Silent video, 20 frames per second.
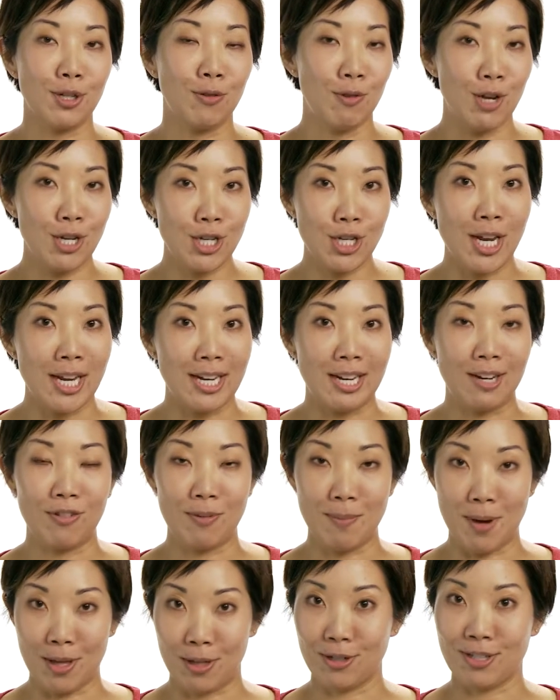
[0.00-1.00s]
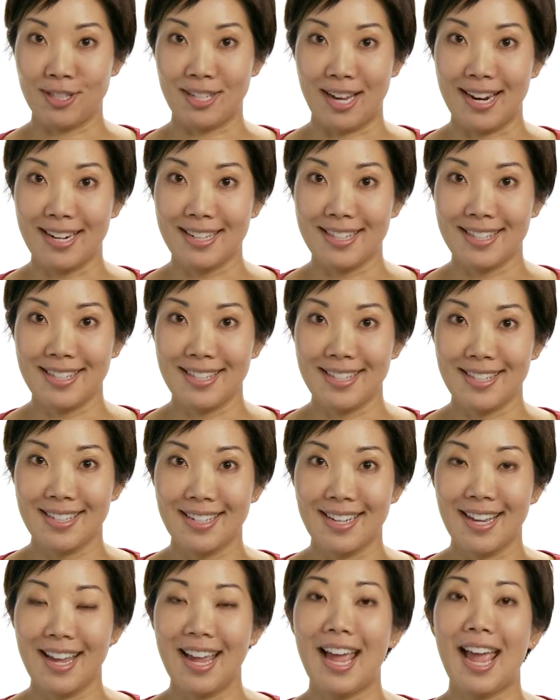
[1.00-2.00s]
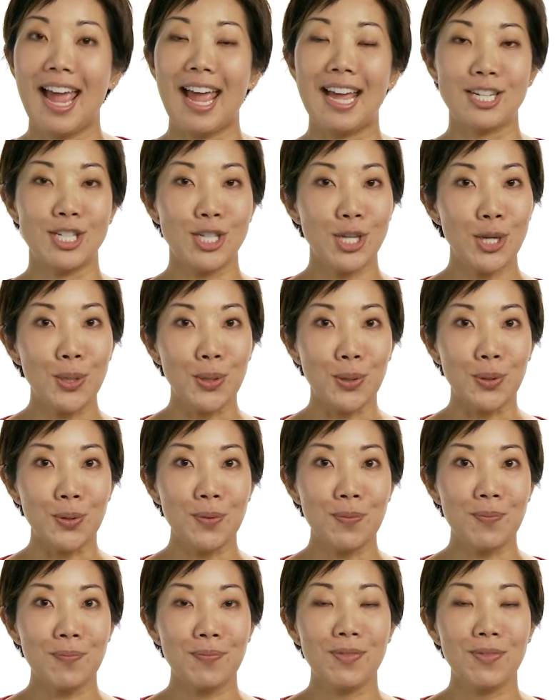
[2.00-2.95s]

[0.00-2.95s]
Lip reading: originating from other sites, and 2,